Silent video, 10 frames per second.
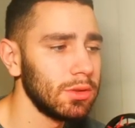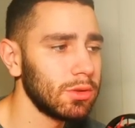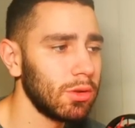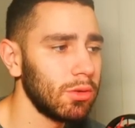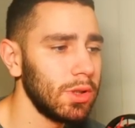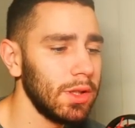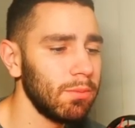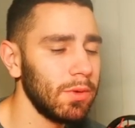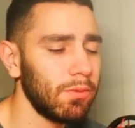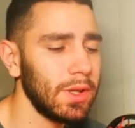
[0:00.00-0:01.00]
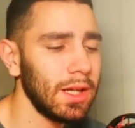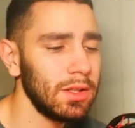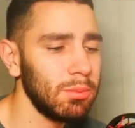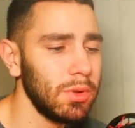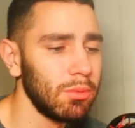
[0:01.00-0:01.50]
So even if we get
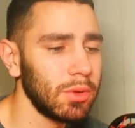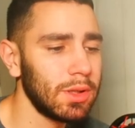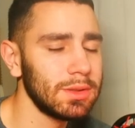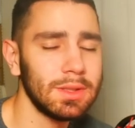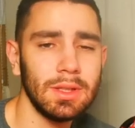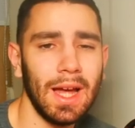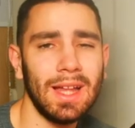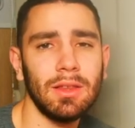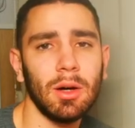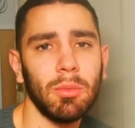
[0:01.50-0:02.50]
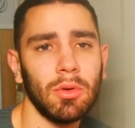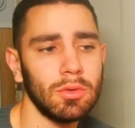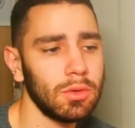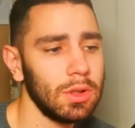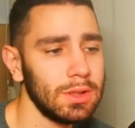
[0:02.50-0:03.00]
Nibiru, we can still end up
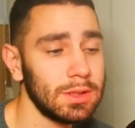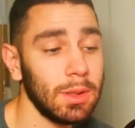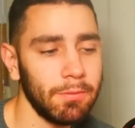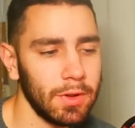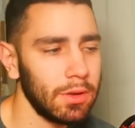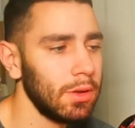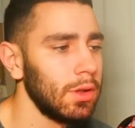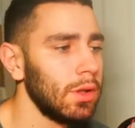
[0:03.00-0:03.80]
on something.